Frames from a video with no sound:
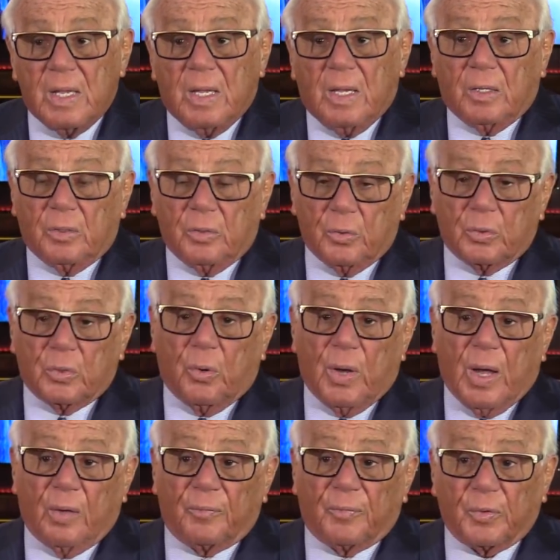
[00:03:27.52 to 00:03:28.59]
You go
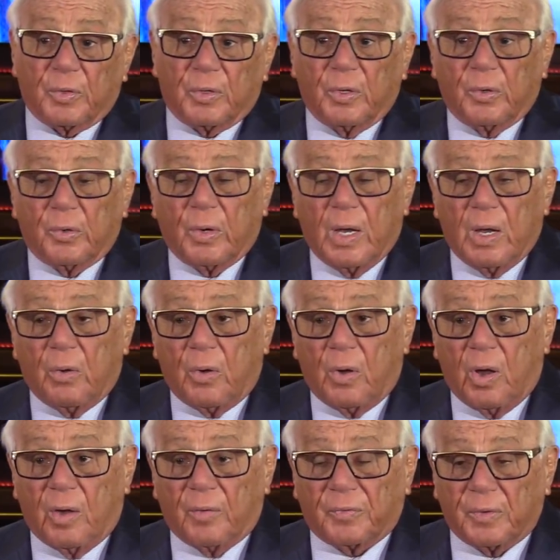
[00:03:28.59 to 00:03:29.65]
out for dinner, how
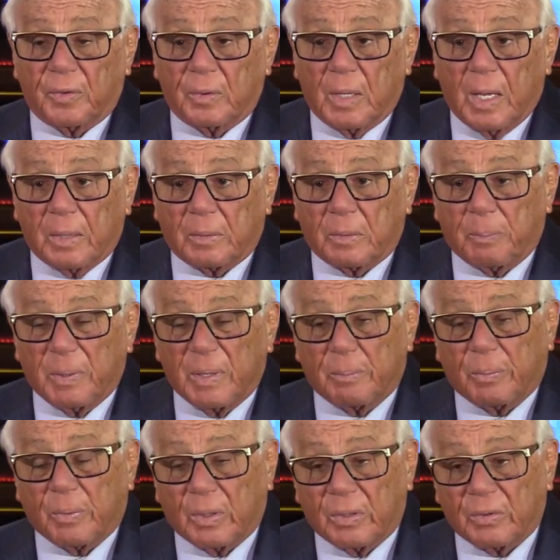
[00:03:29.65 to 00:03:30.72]
often, the
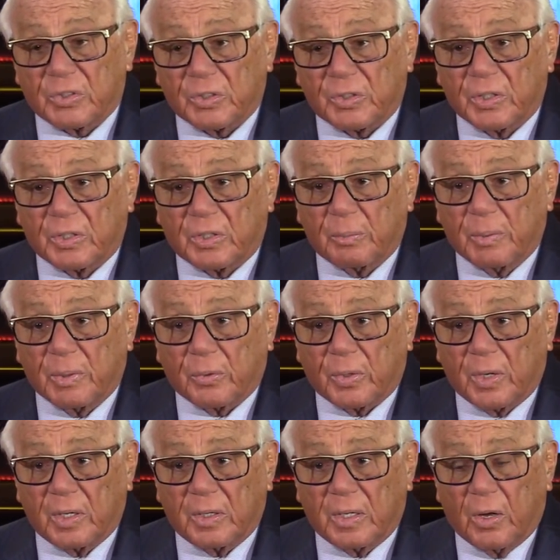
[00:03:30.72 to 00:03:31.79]
people listening to me
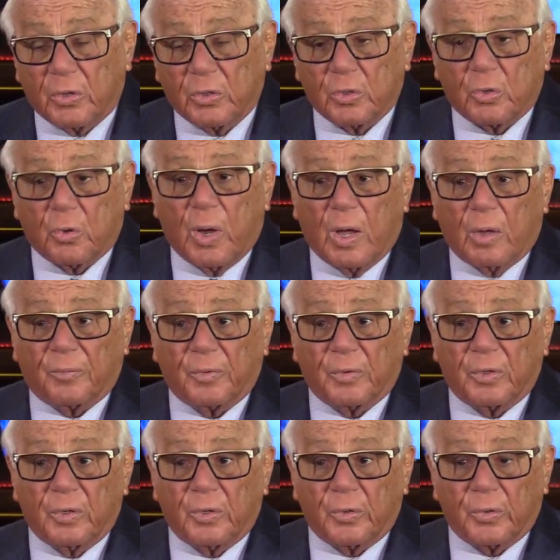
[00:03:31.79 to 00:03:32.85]
right now, you go out for
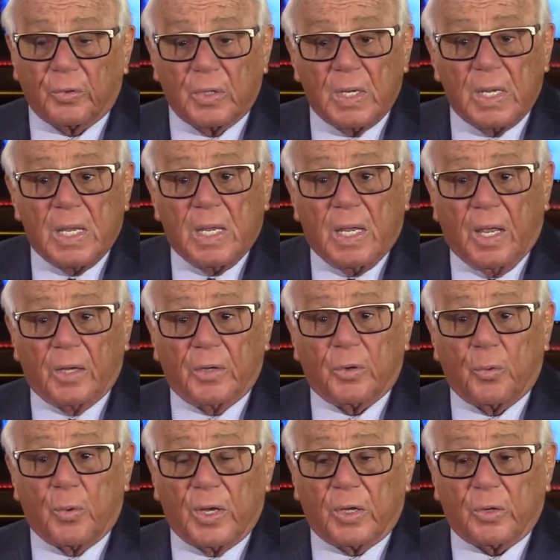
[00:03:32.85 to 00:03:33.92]
dinner and the
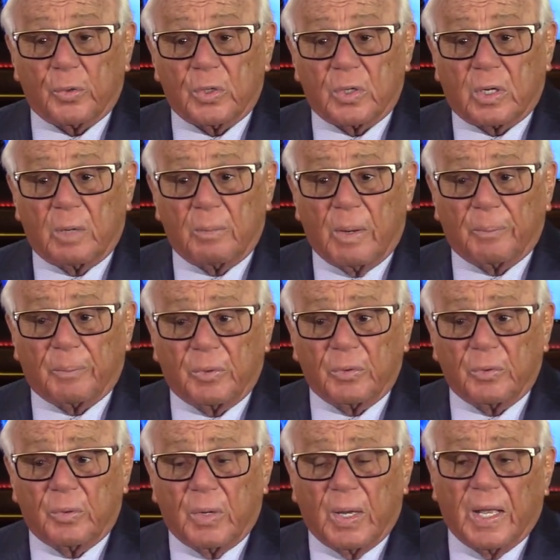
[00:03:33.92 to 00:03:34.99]
waiter will come up to
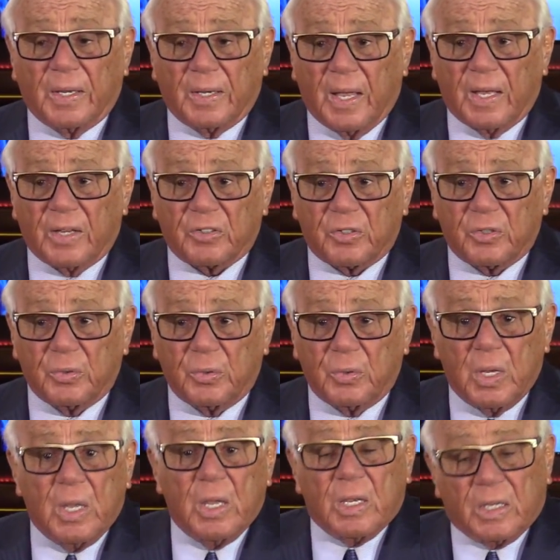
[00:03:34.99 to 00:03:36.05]
you and ask you,
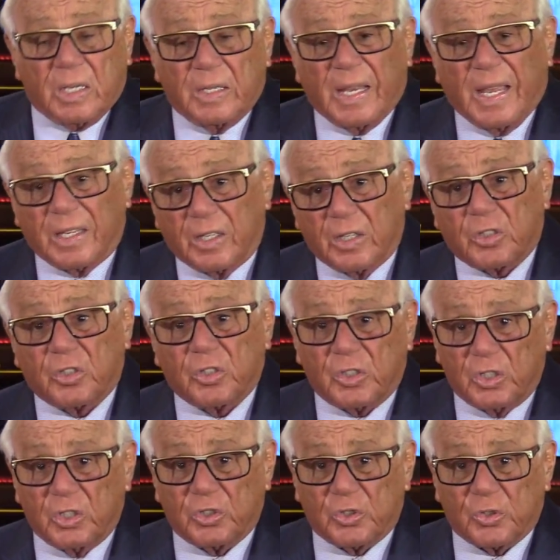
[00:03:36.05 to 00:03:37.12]
"Can I get you
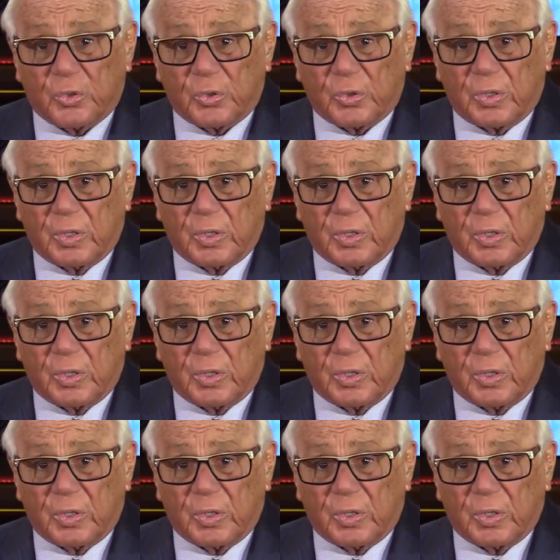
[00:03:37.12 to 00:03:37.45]
dessert?"